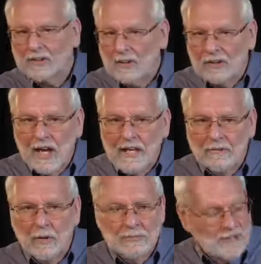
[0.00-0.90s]
on our dining
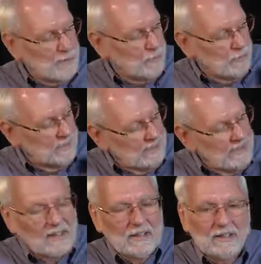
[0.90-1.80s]
room table
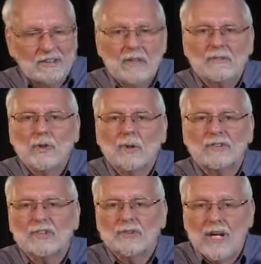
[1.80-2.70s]
gives you a
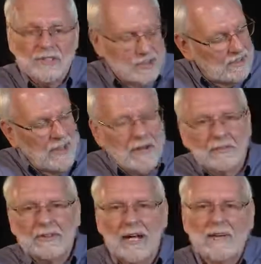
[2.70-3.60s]
suggestion
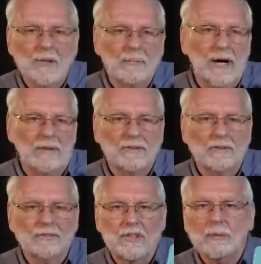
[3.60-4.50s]
every day of the month
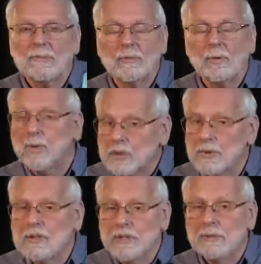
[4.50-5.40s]
of something for which
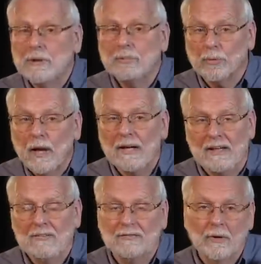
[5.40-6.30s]
we should be
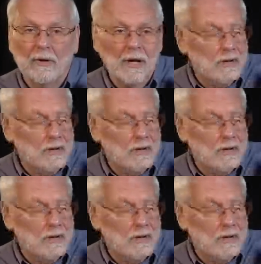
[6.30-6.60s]
praying for our